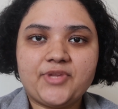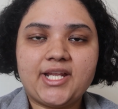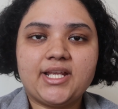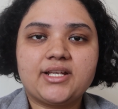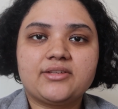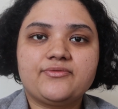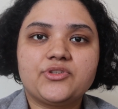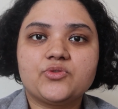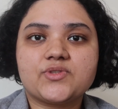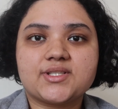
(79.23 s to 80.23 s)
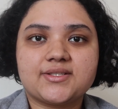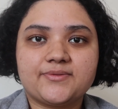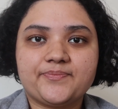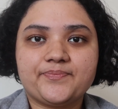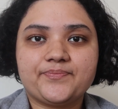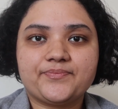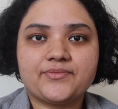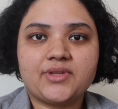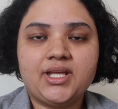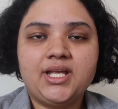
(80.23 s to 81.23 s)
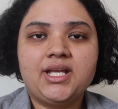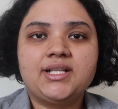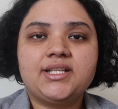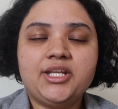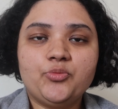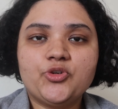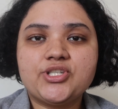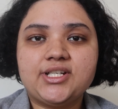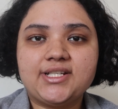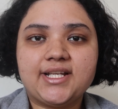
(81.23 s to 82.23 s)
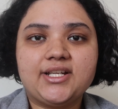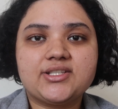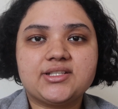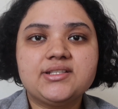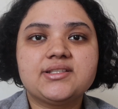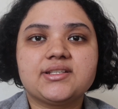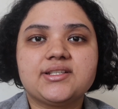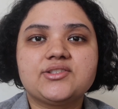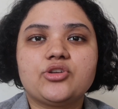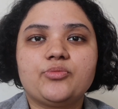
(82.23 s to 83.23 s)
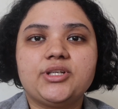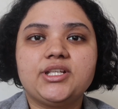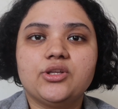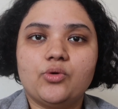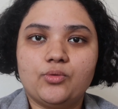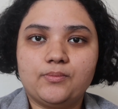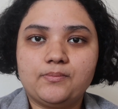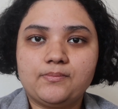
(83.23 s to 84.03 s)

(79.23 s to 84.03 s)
and get confused, their emotional intelligence is normally low.